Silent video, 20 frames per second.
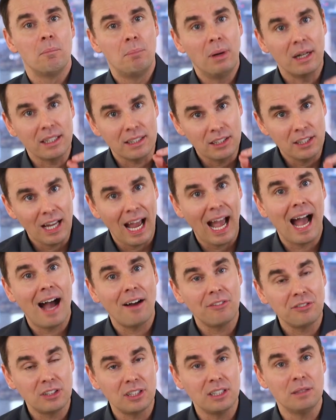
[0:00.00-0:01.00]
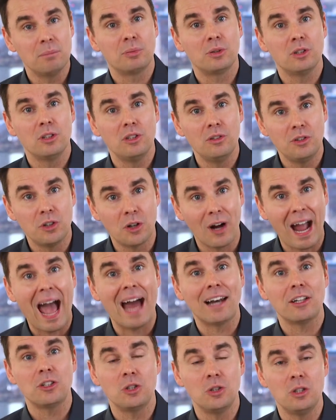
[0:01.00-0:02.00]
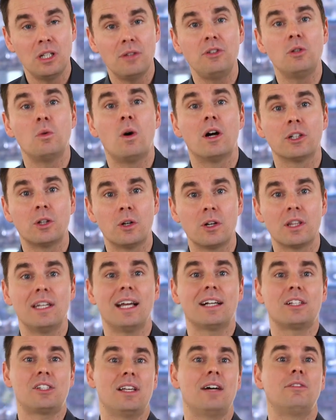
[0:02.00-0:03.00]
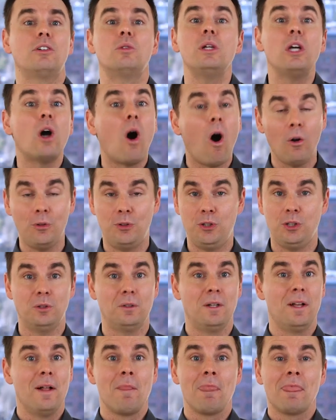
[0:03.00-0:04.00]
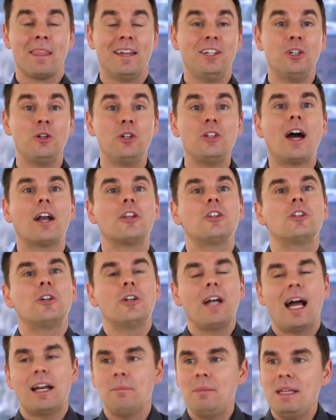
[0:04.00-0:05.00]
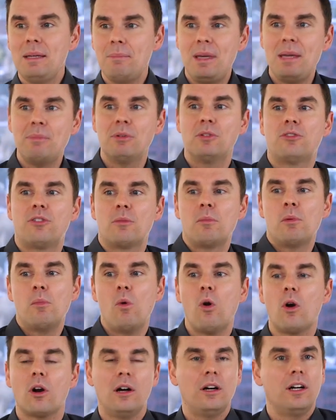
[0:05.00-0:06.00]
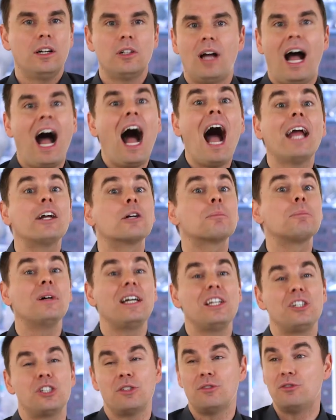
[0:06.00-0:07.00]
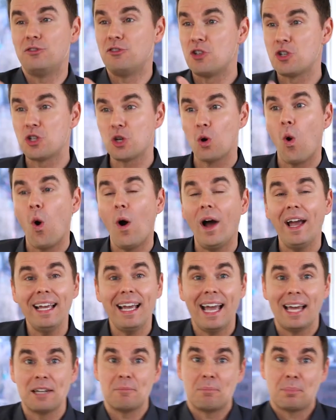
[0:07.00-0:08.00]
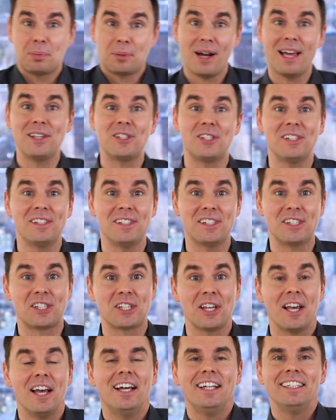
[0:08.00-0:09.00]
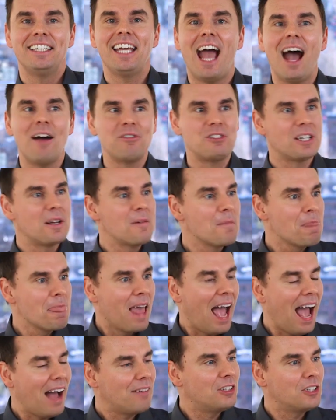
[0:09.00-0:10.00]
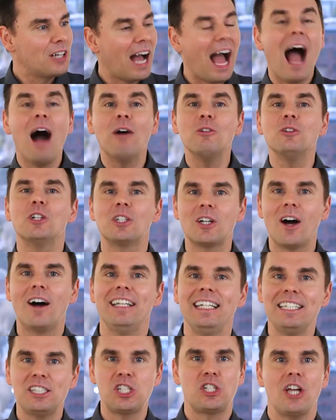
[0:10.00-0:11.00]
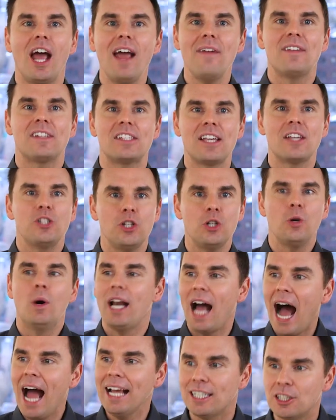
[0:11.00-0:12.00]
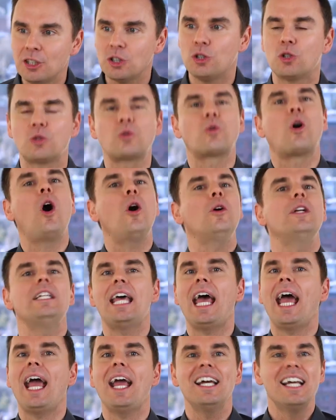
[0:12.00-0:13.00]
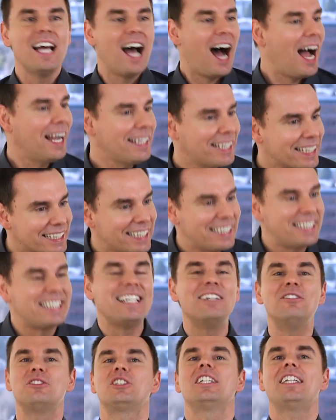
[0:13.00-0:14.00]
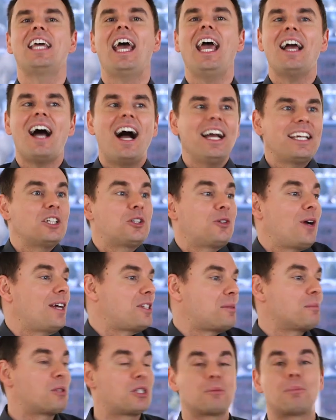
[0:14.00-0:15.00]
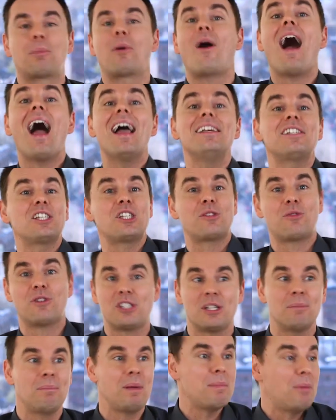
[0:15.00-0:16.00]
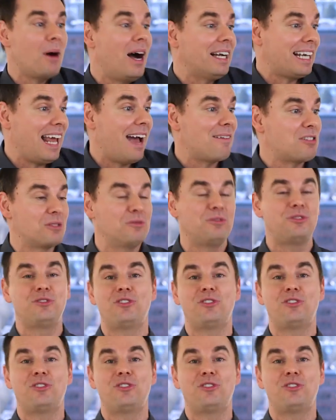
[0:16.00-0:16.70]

but you have to improve your attitude if you want to go to the next level. We all do. You know, you got to learn how to meet people from a more a higher place of joy and presence. You have to have an outlook on each day that says, you know what, I can grow today, I can give today, I can create some surprises for some people, I can have some